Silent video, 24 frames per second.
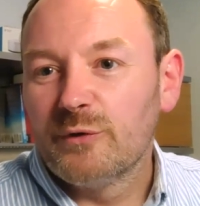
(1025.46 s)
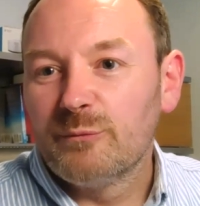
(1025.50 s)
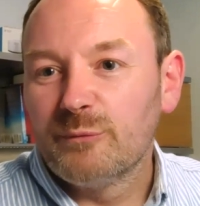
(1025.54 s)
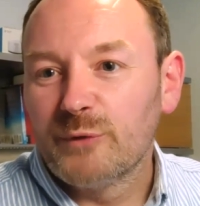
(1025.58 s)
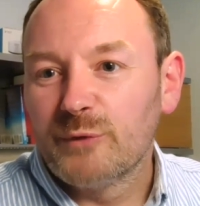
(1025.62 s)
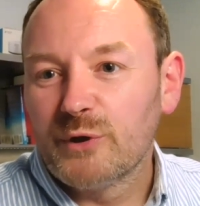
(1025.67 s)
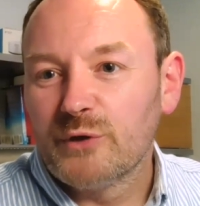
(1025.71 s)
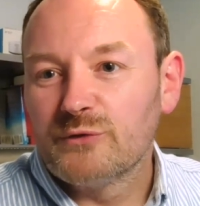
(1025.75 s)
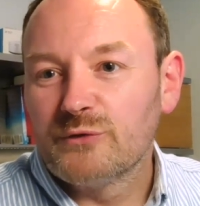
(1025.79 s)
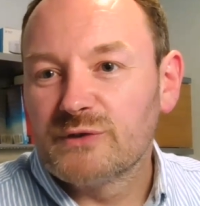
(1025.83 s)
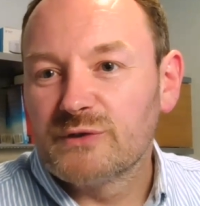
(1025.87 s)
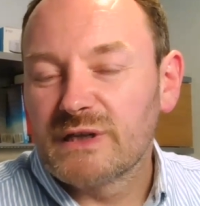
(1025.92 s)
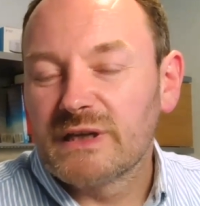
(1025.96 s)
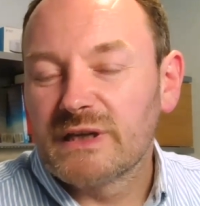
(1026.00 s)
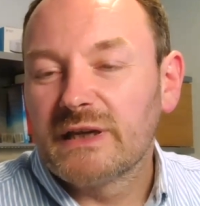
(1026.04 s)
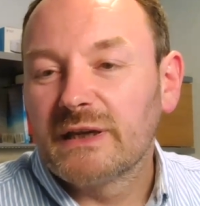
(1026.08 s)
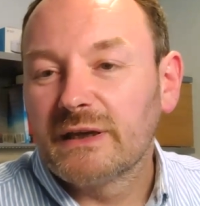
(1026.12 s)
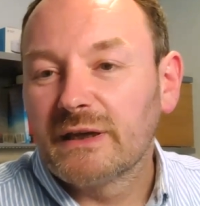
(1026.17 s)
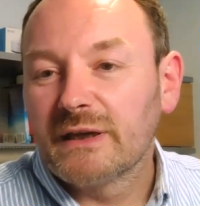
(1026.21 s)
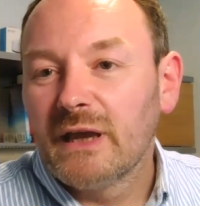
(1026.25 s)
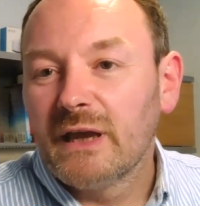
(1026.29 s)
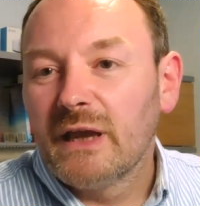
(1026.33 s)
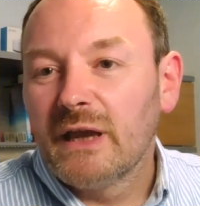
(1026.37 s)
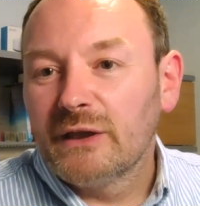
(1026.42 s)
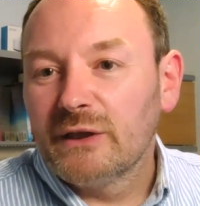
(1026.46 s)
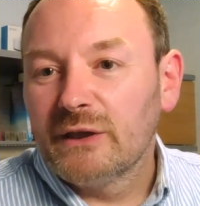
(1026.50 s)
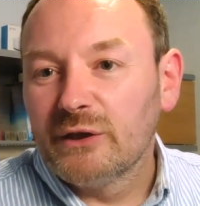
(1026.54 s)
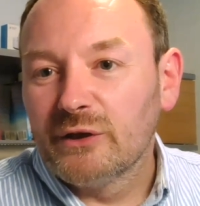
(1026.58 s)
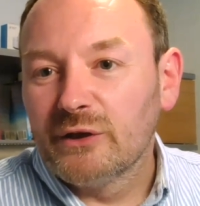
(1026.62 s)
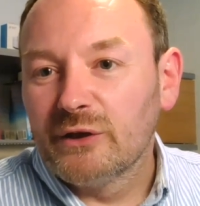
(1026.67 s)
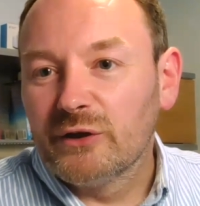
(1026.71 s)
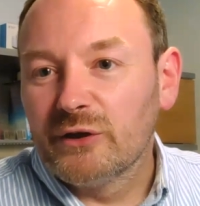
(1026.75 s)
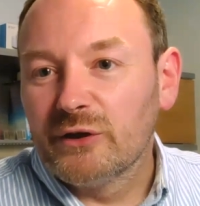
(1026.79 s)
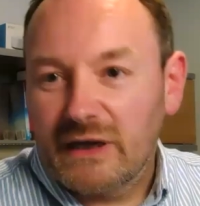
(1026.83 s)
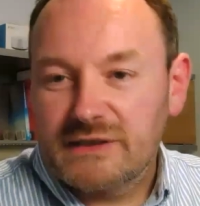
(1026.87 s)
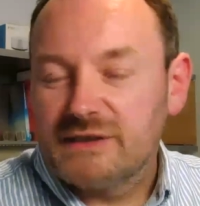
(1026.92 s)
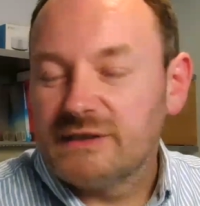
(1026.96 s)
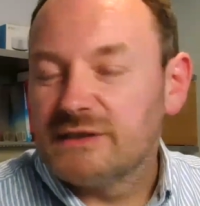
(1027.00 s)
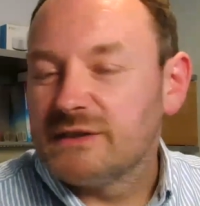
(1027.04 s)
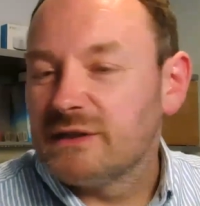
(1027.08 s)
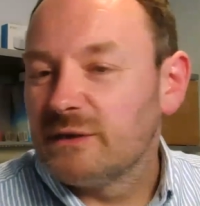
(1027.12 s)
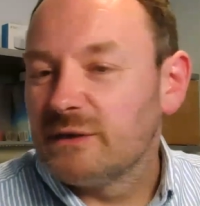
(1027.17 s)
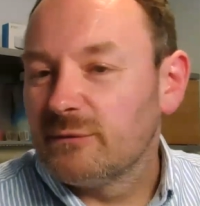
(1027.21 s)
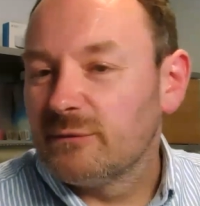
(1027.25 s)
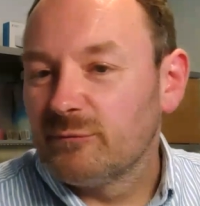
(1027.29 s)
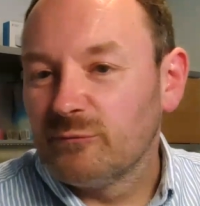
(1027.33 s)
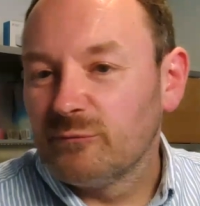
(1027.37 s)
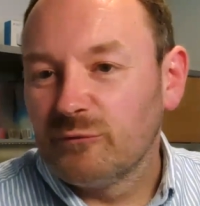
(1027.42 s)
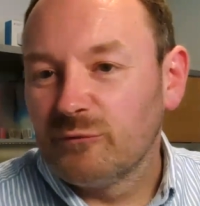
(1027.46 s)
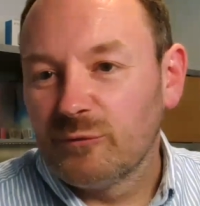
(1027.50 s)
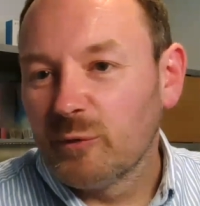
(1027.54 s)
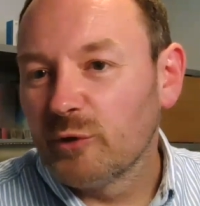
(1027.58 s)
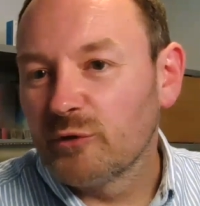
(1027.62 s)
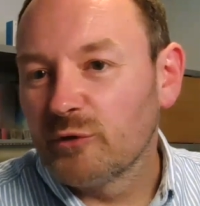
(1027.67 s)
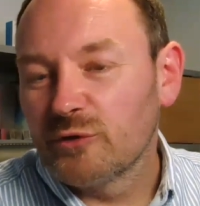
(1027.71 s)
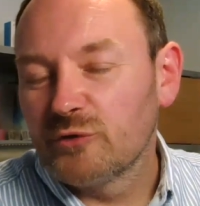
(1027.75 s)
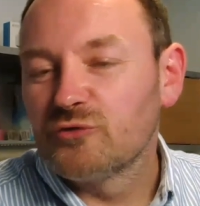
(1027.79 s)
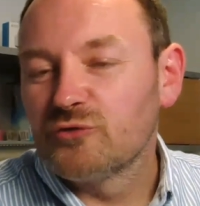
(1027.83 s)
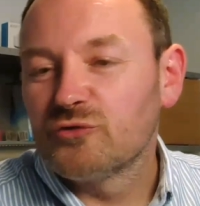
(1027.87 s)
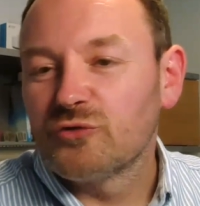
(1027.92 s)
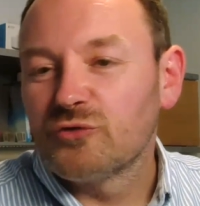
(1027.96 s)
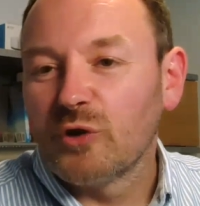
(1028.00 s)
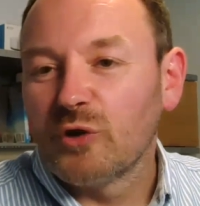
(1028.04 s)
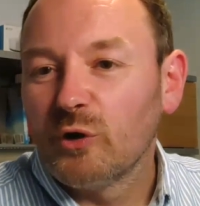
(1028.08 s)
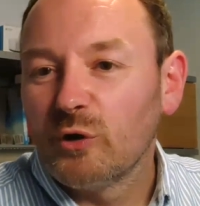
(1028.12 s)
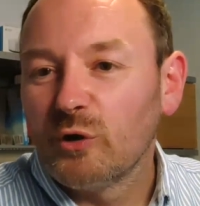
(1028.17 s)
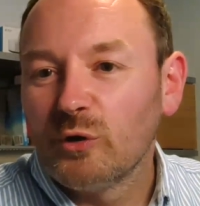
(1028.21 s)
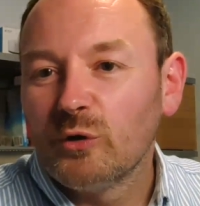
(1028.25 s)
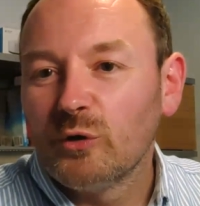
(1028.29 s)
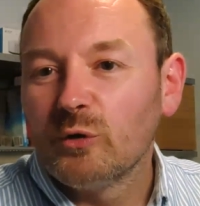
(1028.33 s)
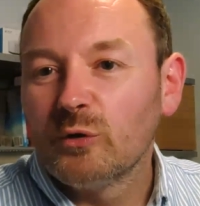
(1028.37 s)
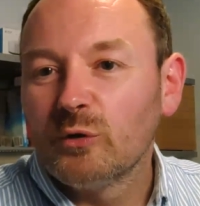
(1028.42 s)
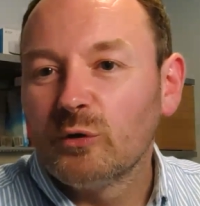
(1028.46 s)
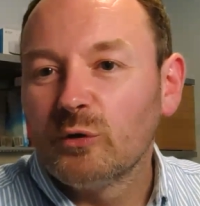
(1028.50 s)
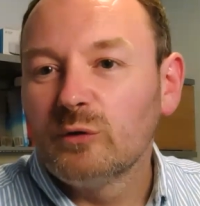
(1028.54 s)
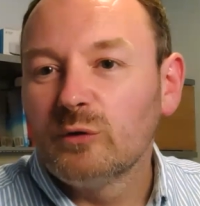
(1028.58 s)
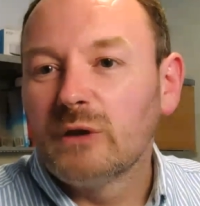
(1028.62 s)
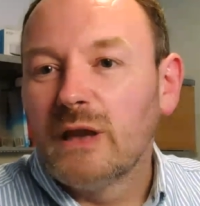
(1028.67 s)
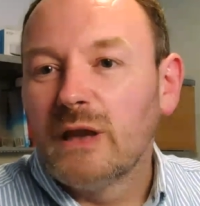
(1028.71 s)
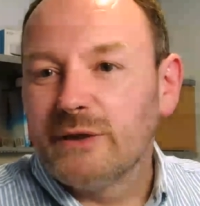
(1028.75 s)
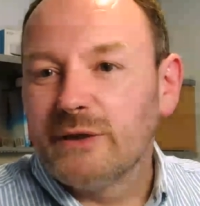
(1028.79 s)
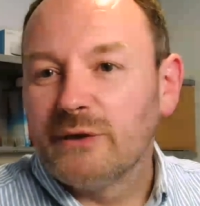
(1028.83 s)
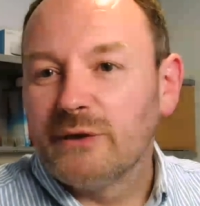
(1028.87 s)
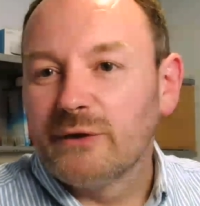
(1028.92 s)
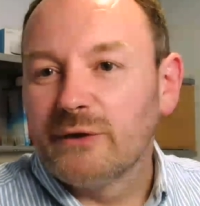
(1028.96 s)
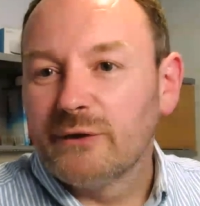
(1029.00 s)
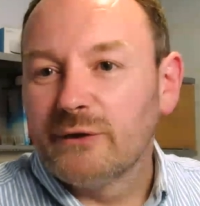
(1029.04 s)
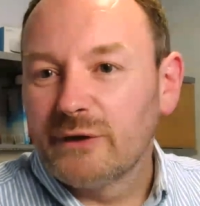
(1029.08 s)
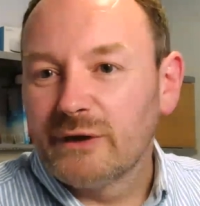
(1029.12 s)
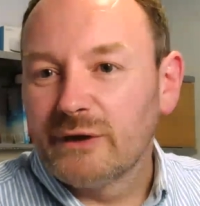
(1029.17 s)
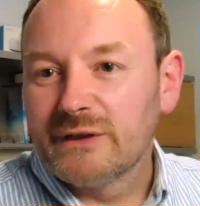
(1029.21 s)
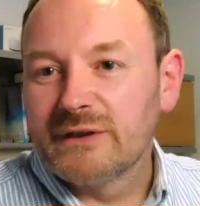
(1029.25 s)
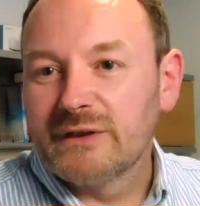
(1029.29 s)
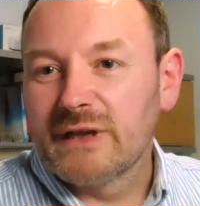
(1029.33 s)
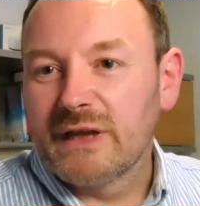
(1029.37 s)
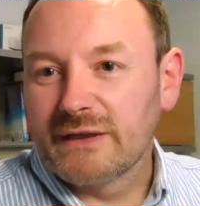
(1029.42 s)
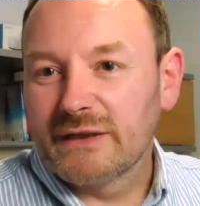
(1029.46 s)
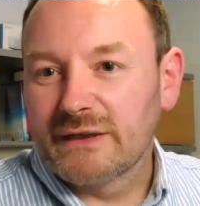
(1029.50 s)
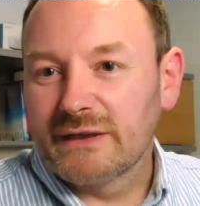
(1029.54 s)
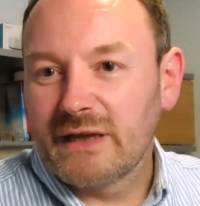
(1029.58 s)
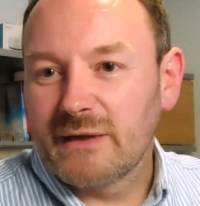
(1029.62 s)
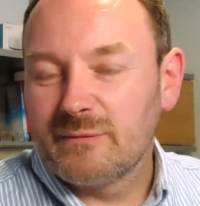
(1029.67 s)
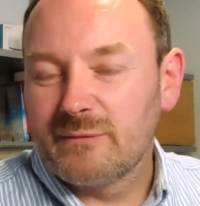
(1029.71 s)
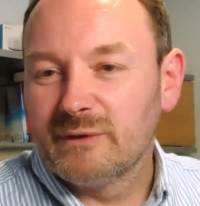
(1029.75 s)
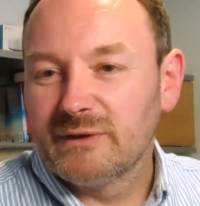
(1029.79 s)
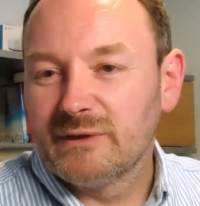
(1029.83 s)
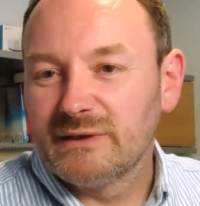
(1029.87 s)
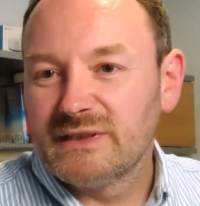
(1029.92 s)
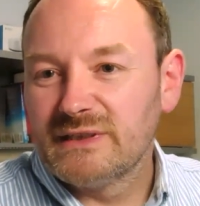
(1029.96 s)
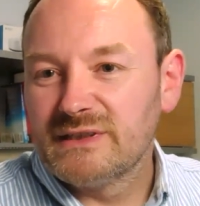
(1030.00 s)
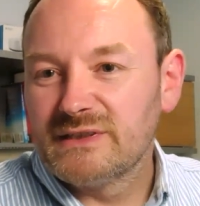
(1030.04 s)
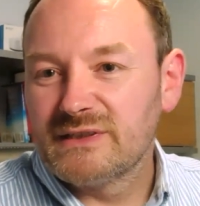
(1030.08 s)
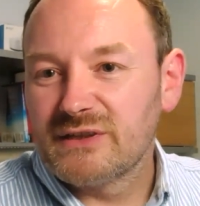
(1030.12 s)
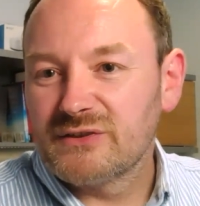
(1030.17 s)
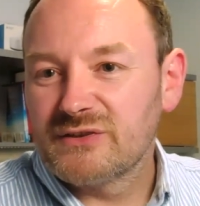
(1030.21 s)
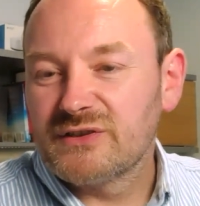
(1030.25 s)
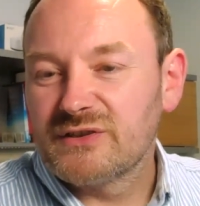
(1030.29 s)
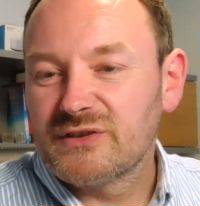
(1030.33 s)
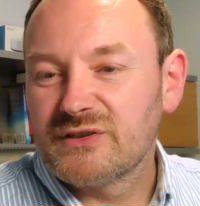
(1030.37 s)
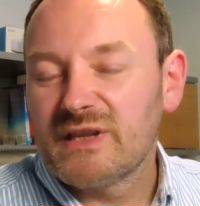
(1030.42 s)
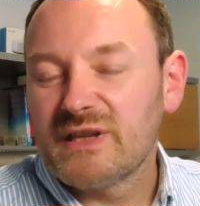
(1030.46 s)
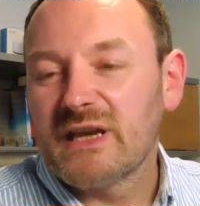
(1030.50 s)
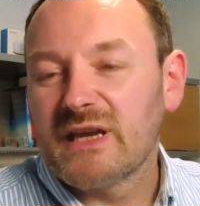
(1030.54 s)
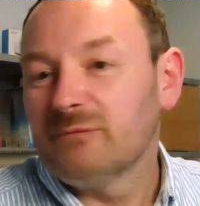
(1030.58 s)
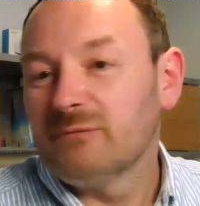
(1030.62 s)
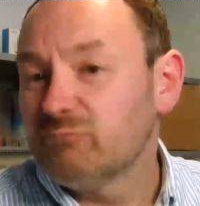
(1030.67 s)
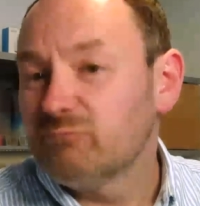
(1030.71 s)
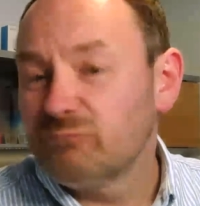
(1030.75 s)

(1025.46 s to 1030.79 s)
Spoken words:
using SCCM remote control, and capabilities such as that.